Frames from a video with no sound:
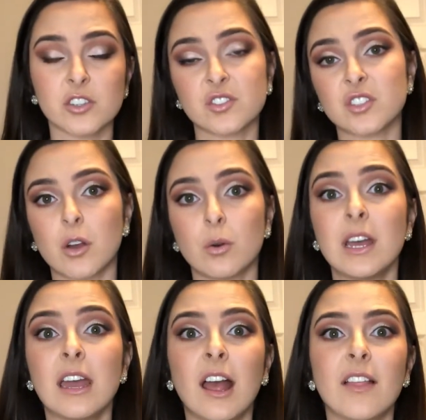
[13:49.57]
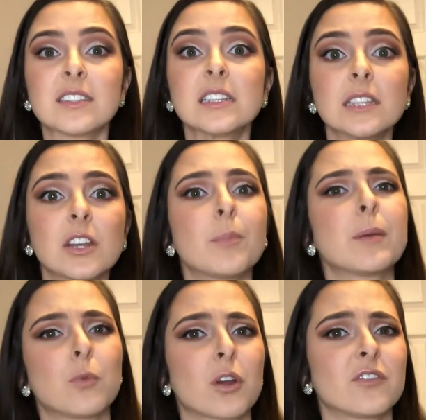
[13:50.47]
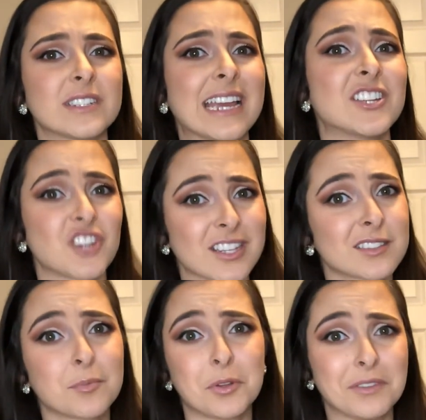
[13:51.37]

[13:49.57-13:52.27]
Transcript: So that's a little bit more of a digestible